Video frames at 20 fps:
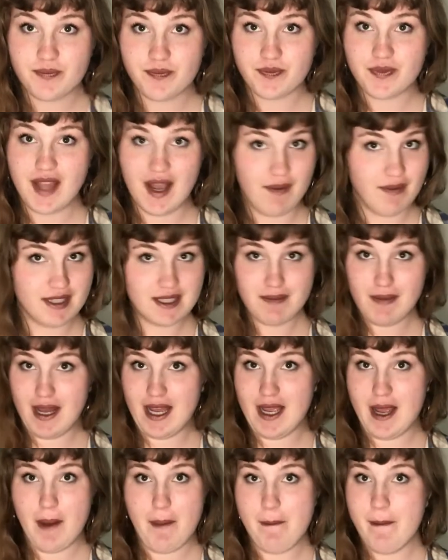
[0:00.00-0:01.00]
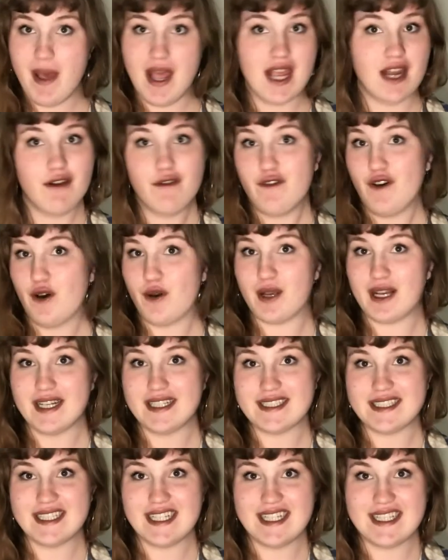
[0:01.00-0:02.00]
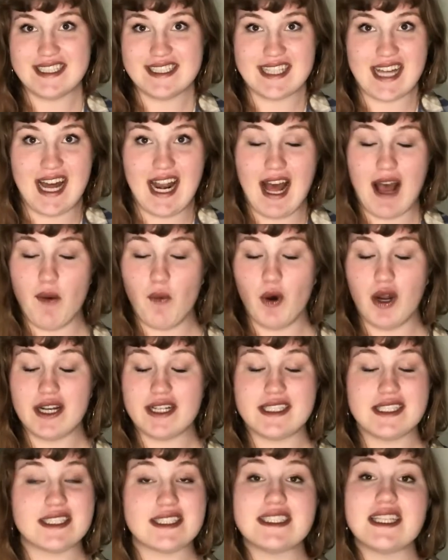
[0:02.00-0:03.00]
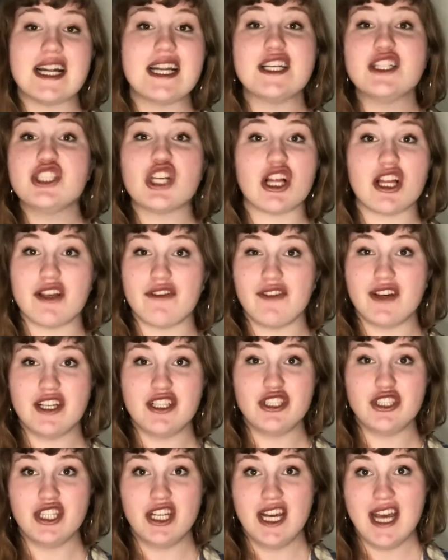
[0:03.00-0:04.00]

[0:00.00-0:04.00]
That was my main focus, is that I wanted to study jellyfish.